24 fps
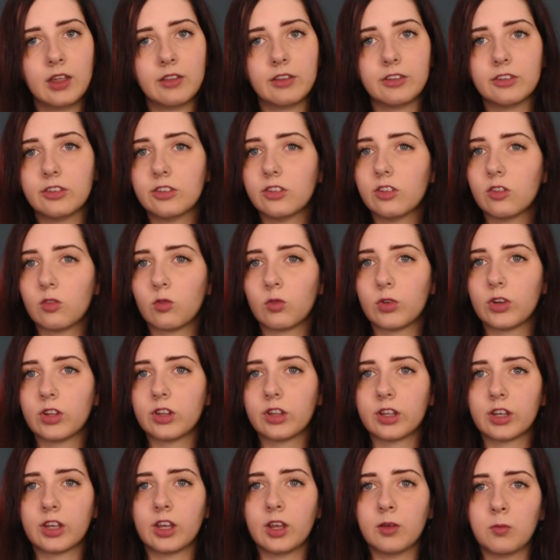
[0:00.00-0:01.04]
This is a
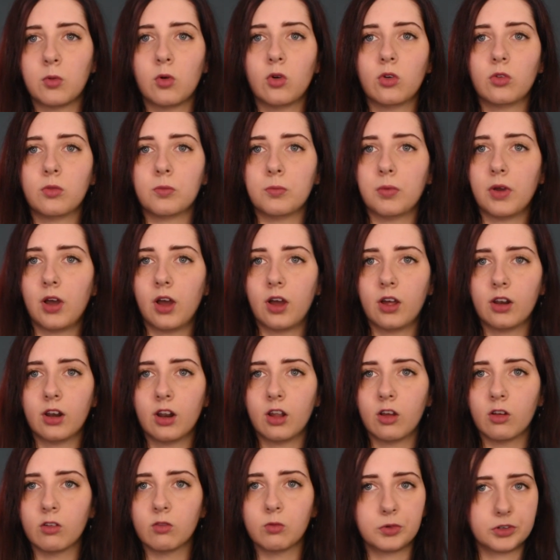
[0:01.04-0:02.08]
really important part
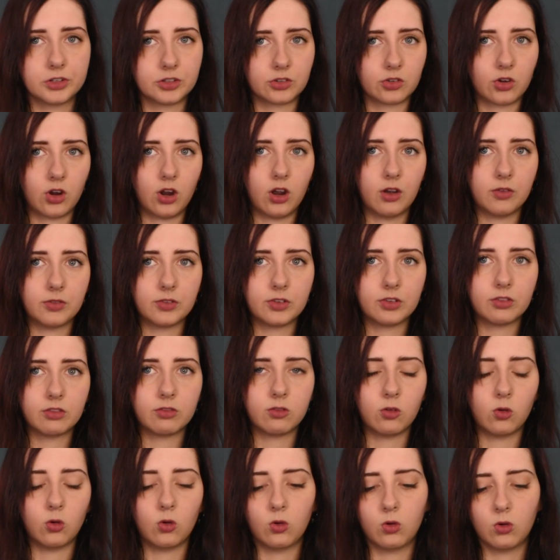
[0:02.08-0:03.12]
of witchcraft
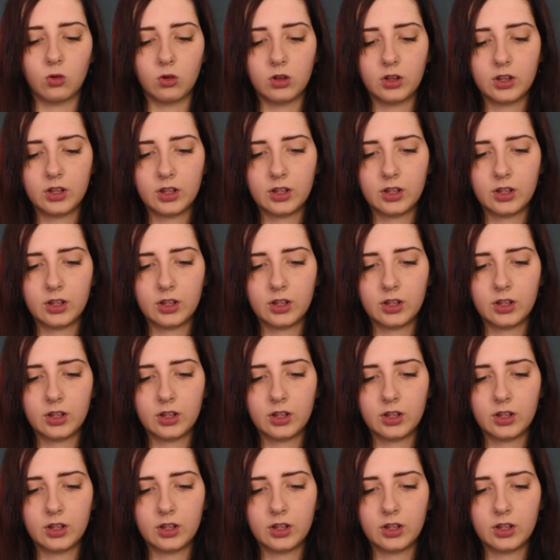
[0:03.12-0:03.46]
for